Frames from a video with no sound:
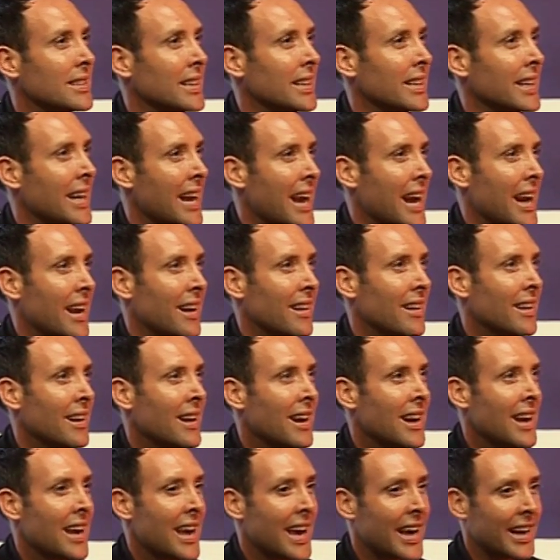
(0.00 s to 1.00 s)
DNA.
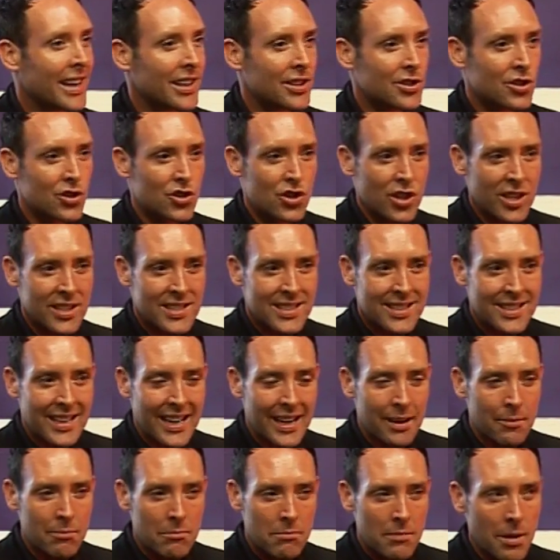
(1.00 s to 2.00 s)
And
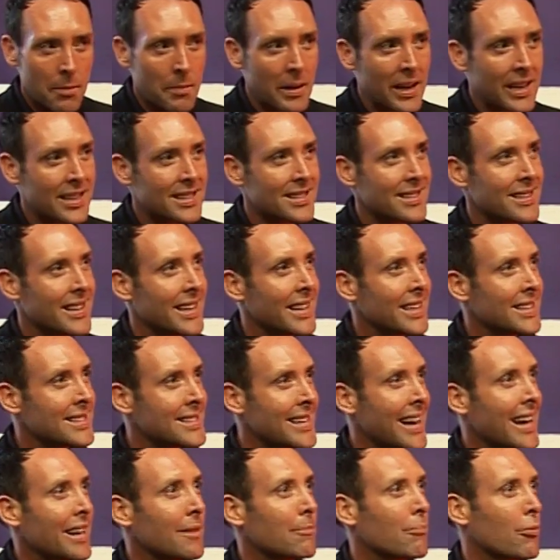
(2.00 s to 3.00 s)
it mimics the
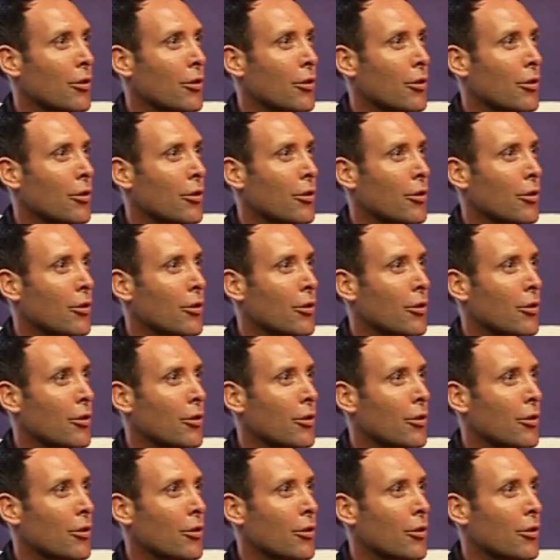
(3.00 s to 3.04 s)
exact